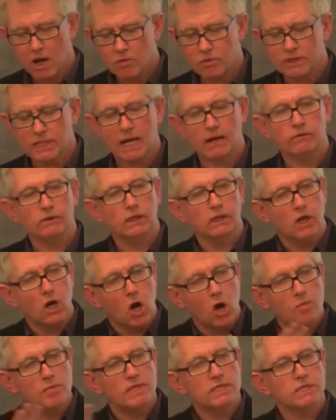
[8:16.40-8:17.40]
without the
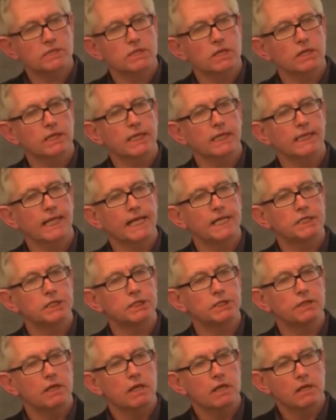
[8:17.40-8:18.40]
common
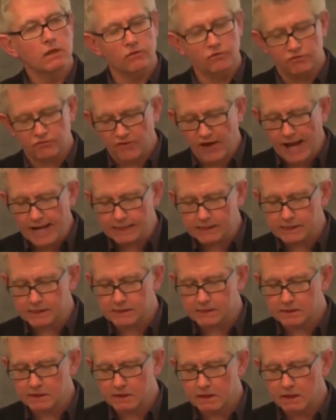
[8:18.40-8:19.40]
circulation of
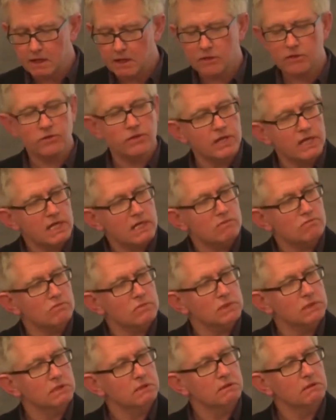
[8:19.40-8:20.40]
facts,
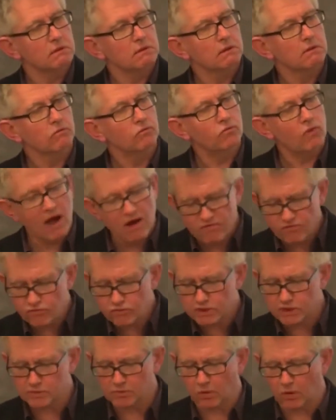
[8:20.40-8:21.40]
themes,
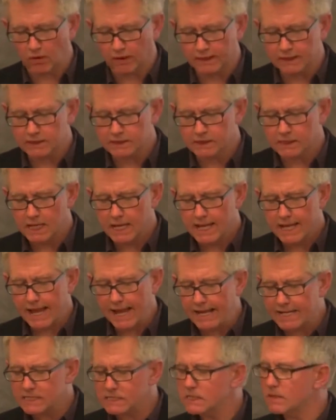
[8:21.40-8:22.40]
reference points
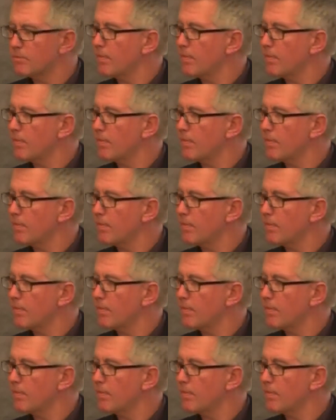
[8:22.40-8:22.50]
as the